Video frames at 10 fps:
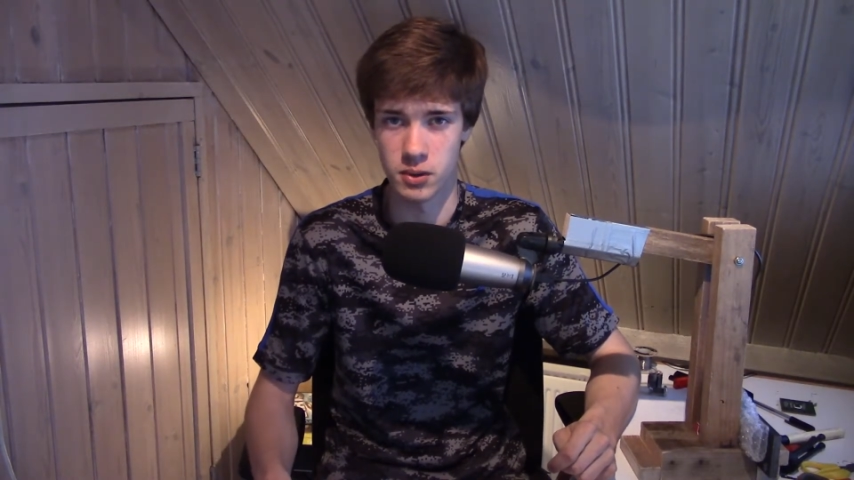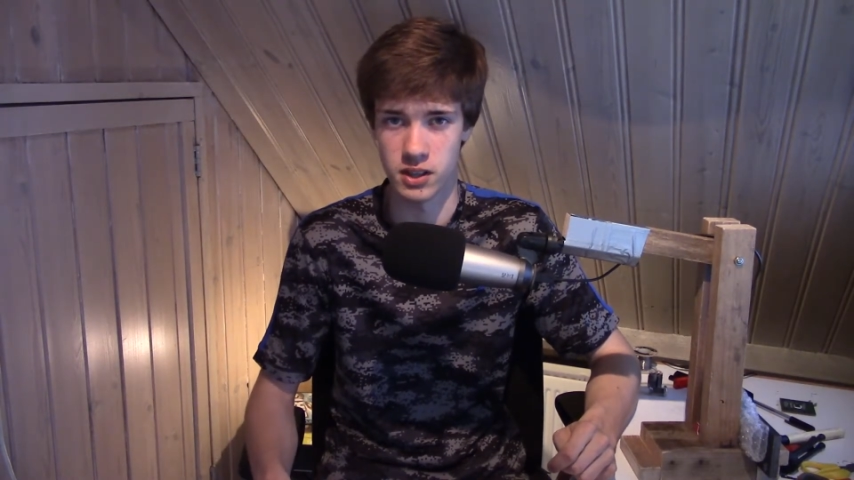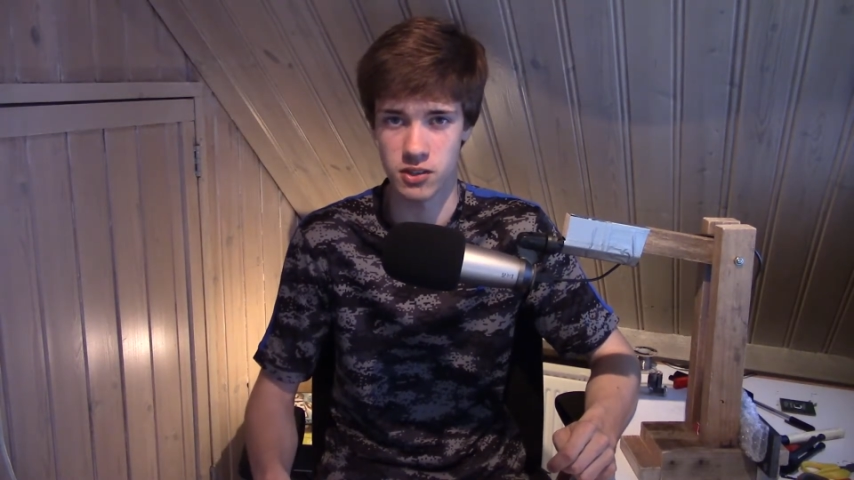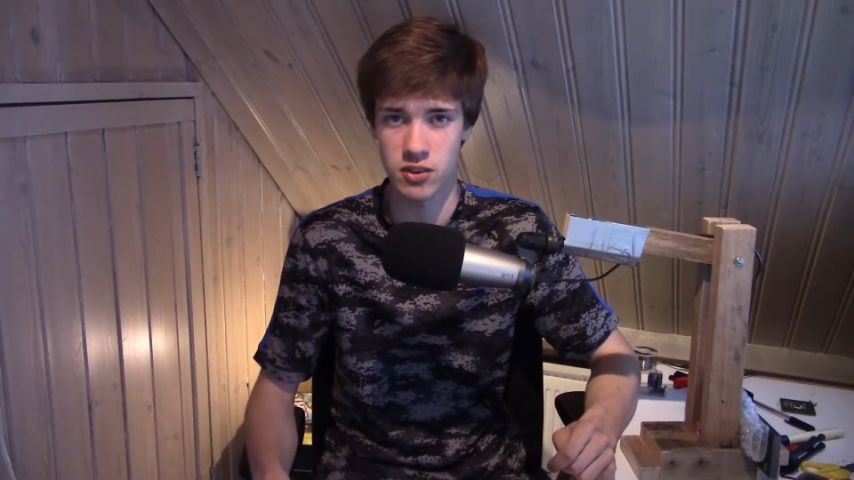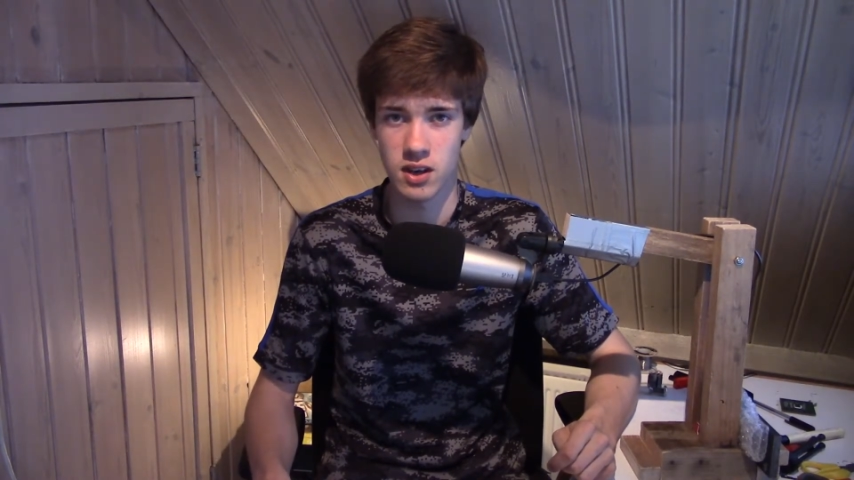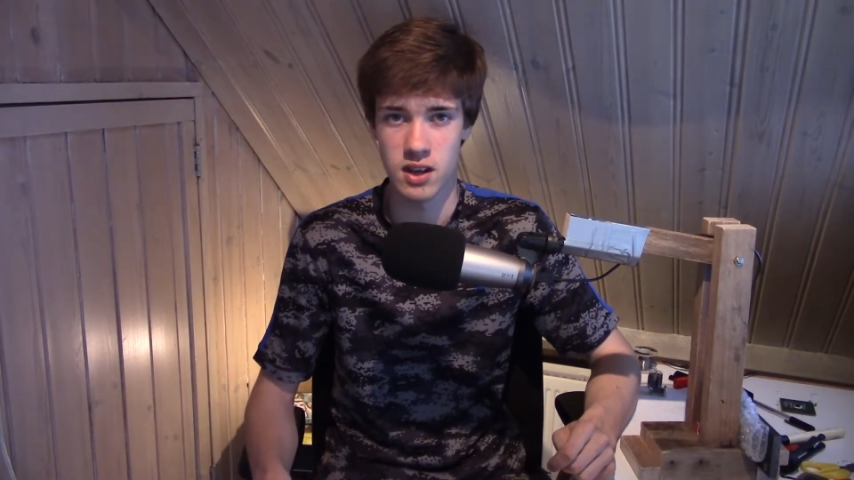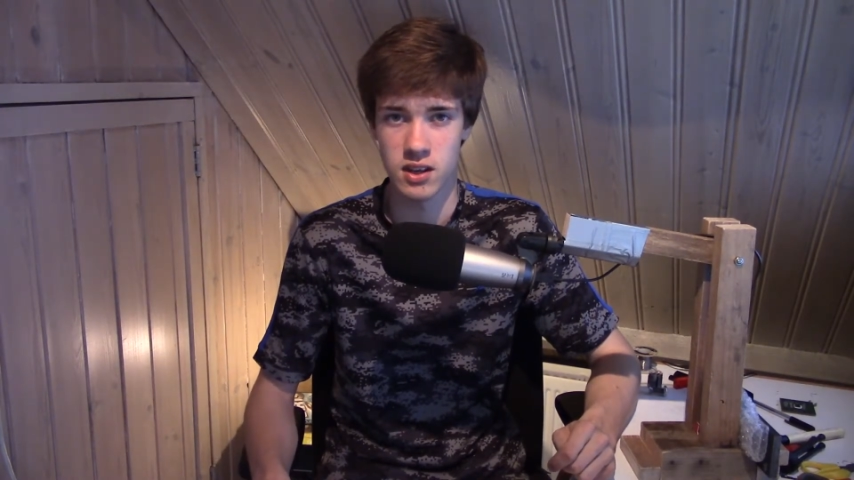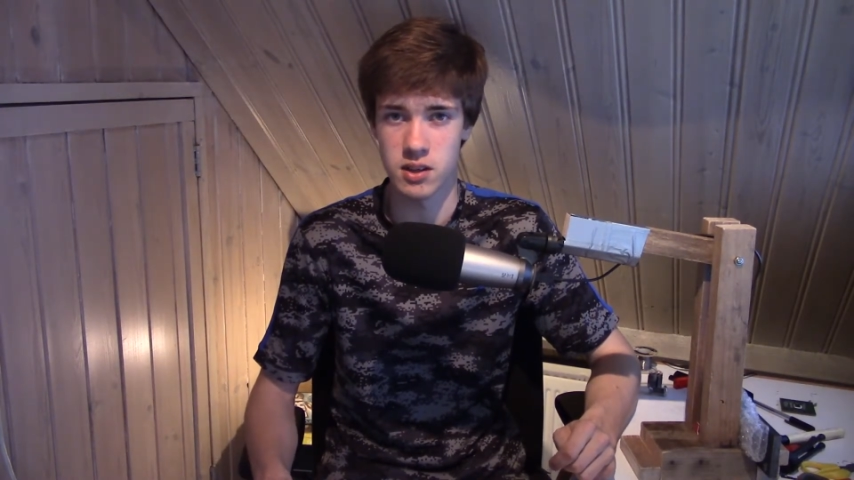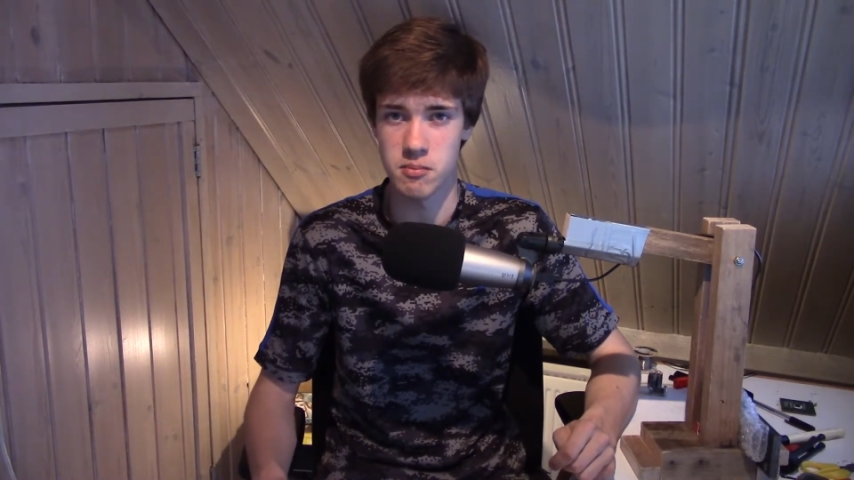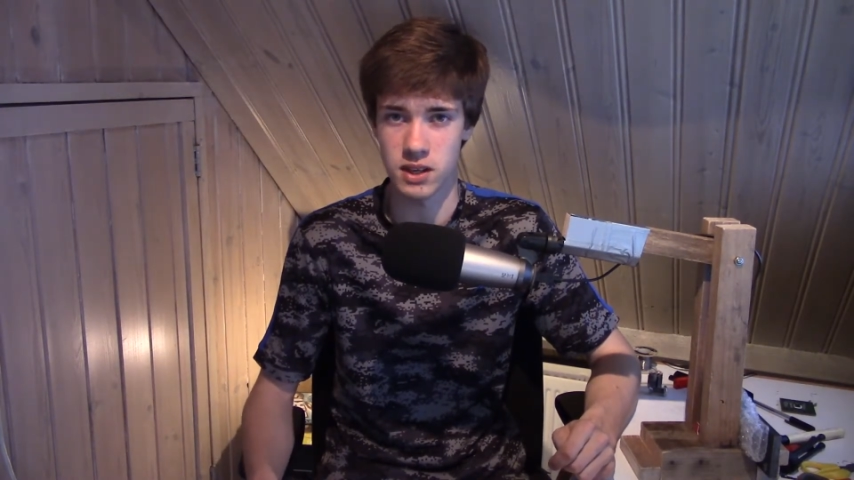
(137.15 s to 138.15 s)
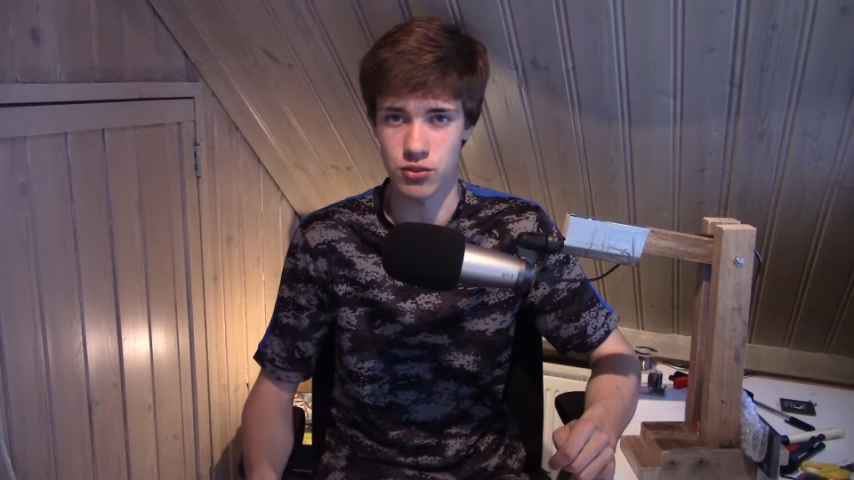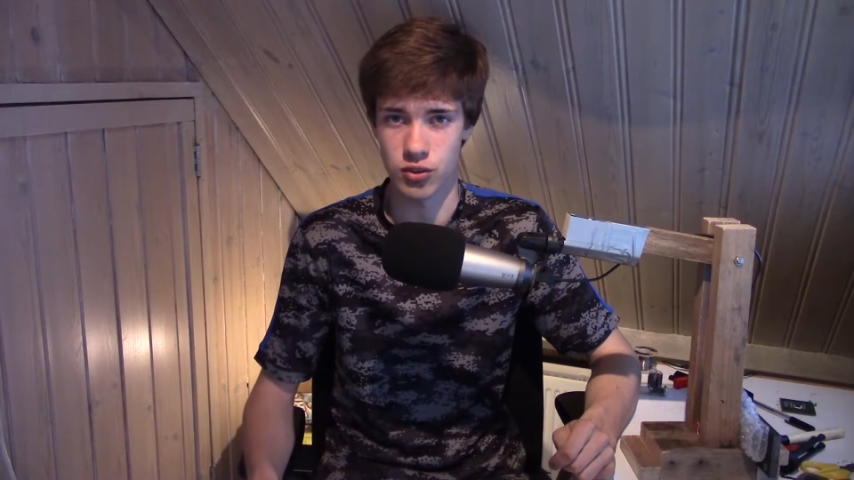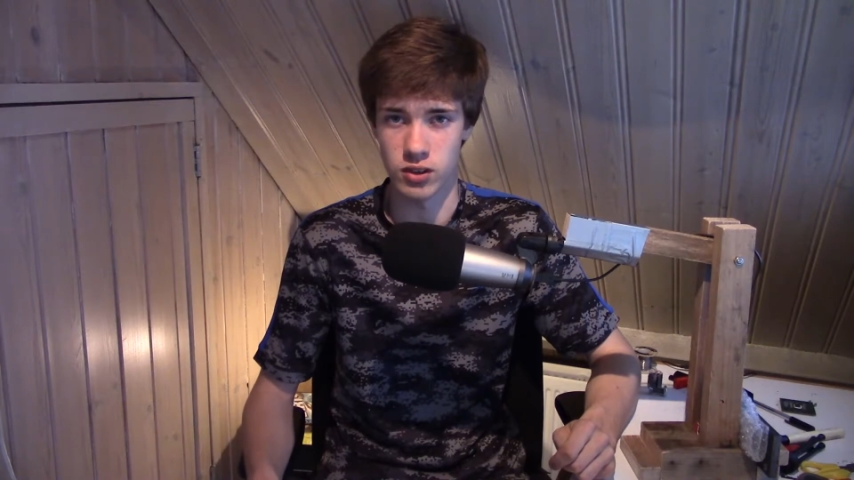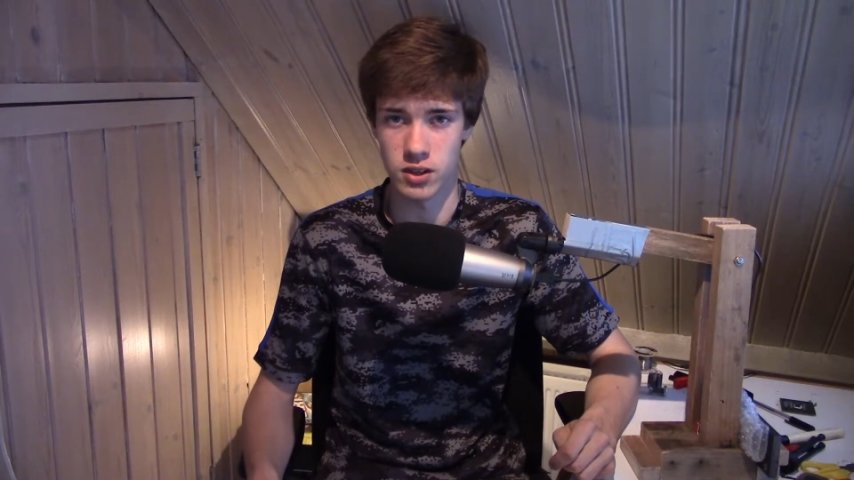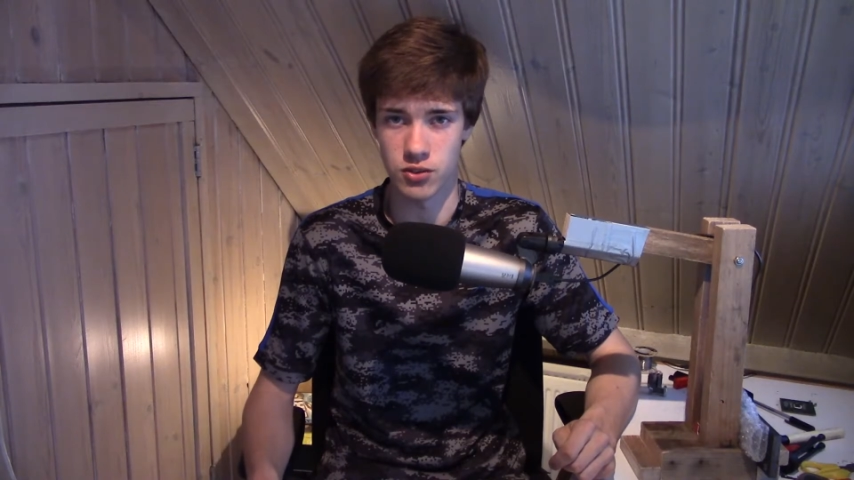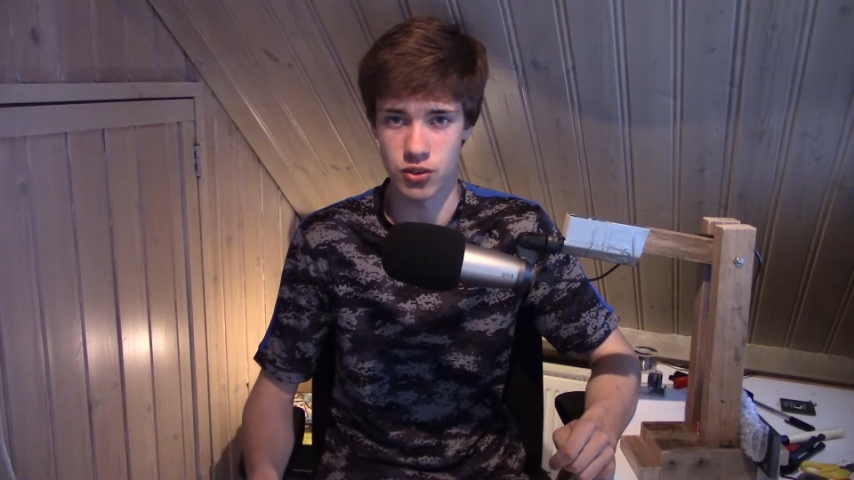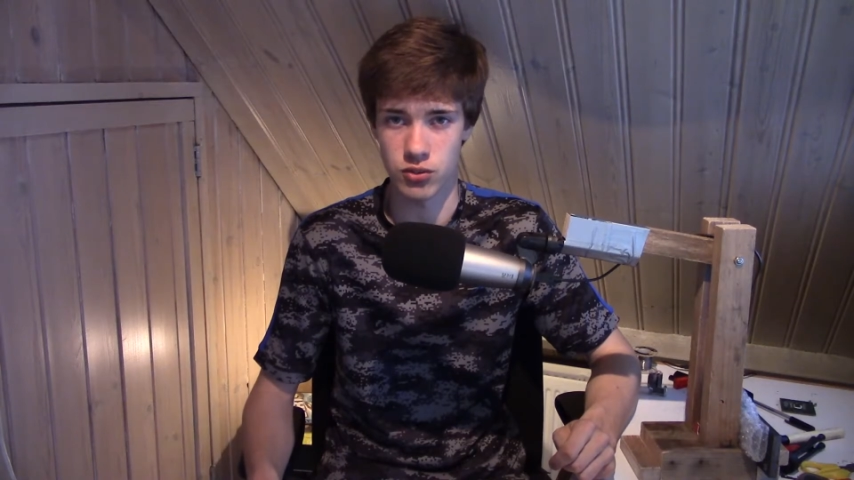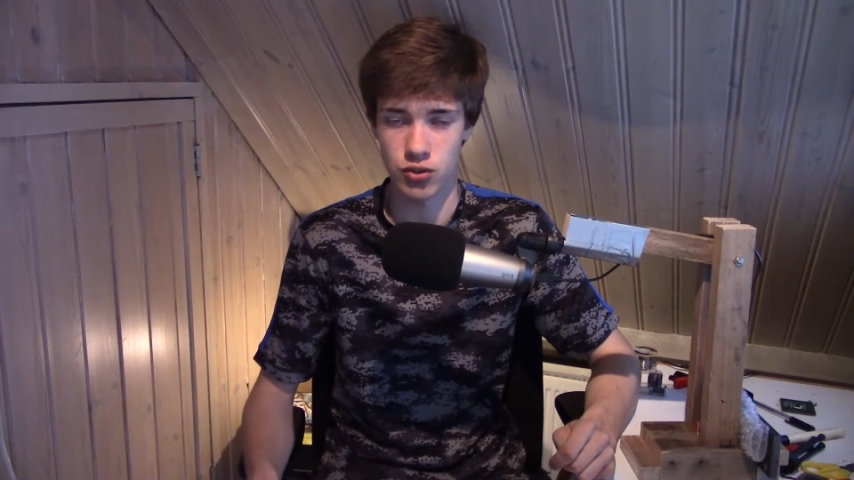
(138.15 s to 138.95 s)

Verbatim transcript: byte that makes it larger.